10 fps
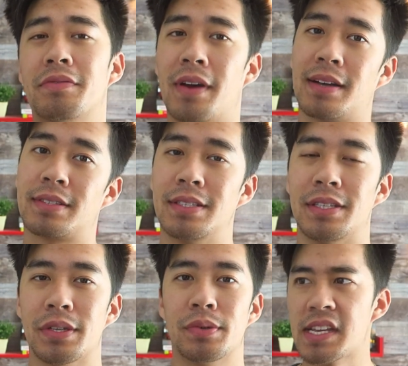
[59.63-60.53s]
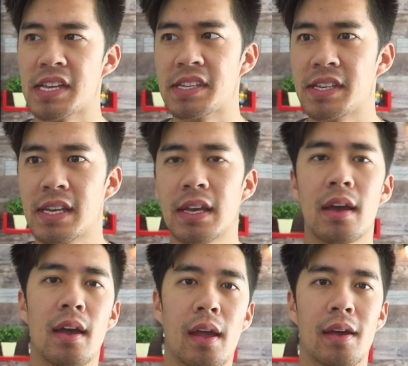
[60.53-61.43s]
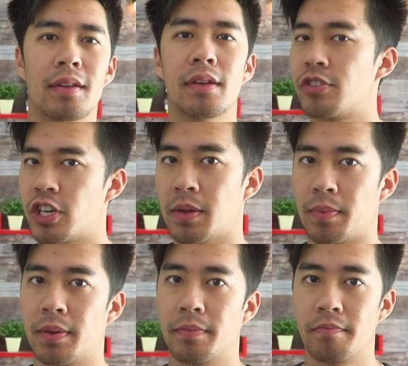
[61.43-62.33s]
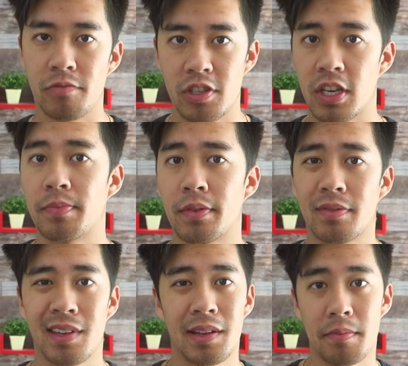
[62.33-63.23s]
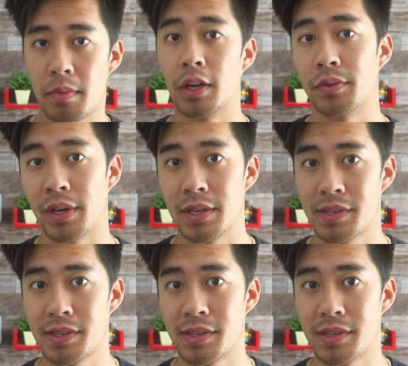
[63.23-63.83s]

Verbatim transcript: fast to do, easy, and cheap. Cheaper than moderated